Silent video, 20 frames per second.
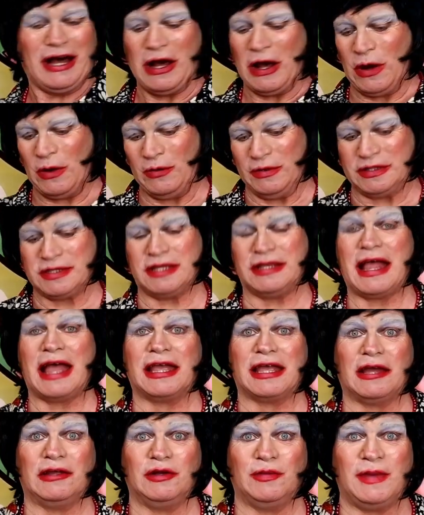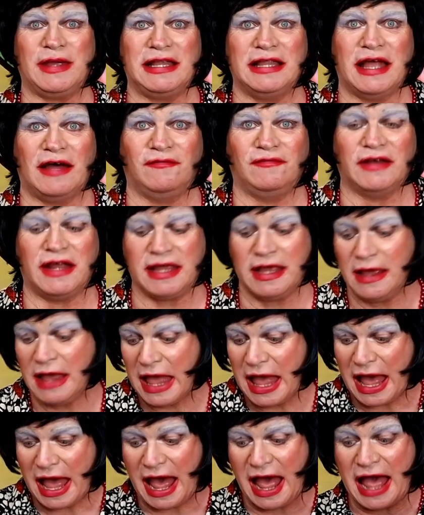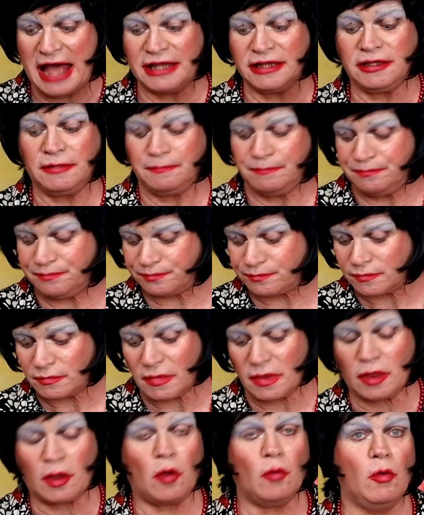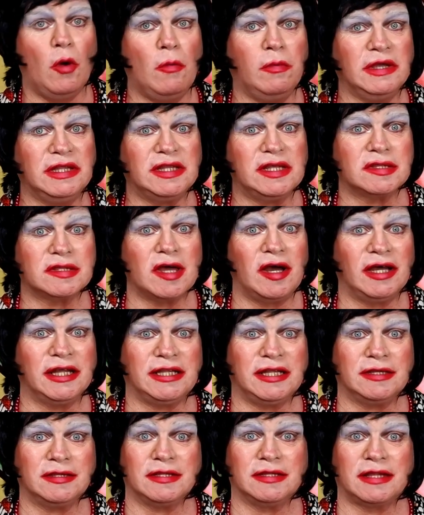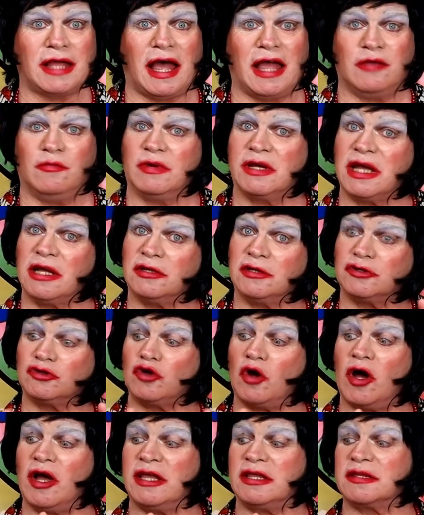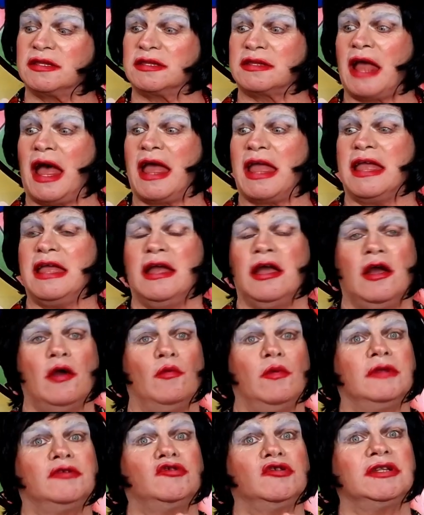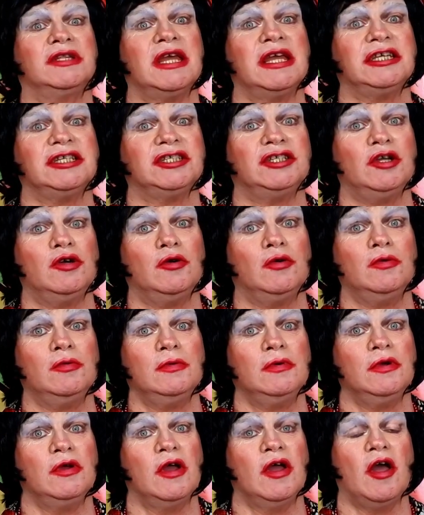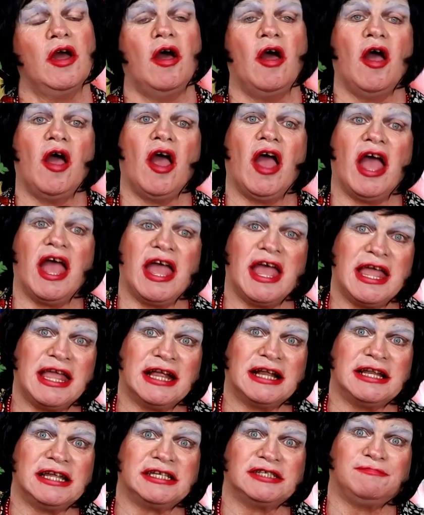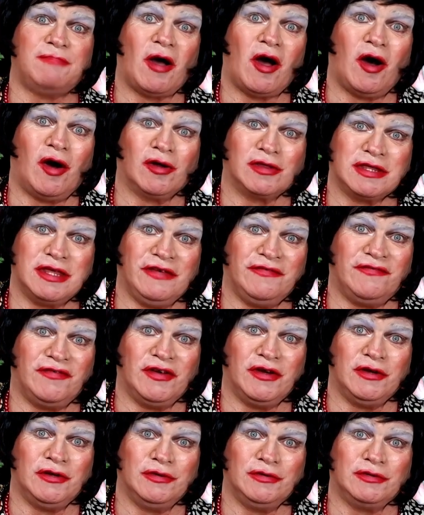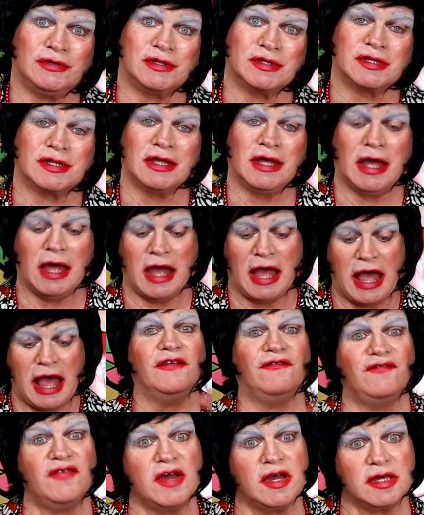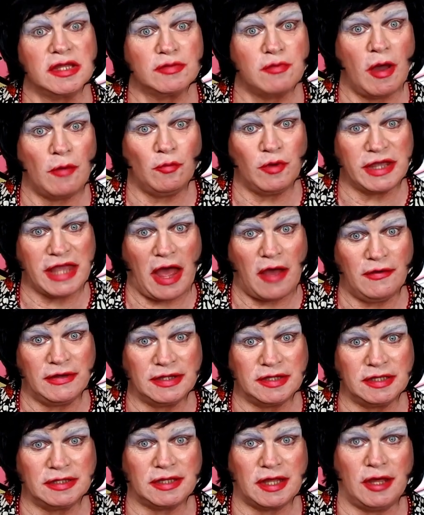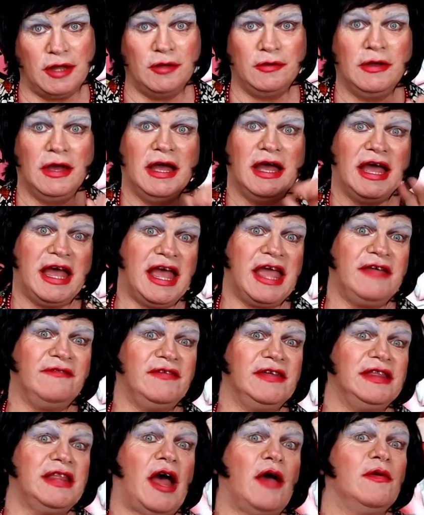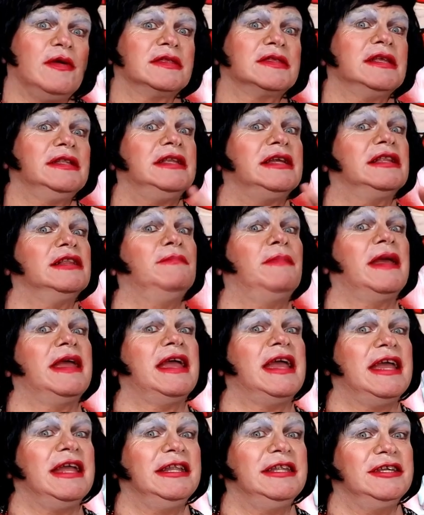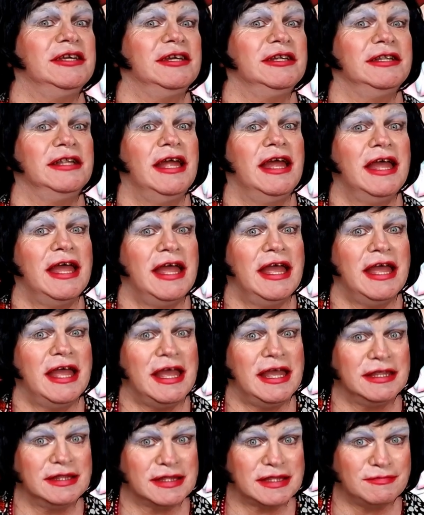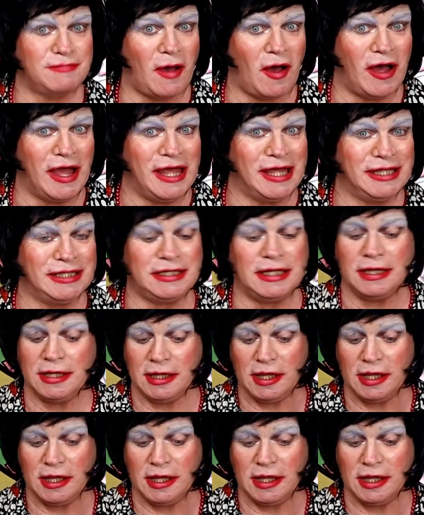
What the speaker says: Oh, isn't that going to be lovely? And what we decided today, we're going to try and stay with traditional English party foods. The first one we're going to do, even though it's a little bit Indian inspired,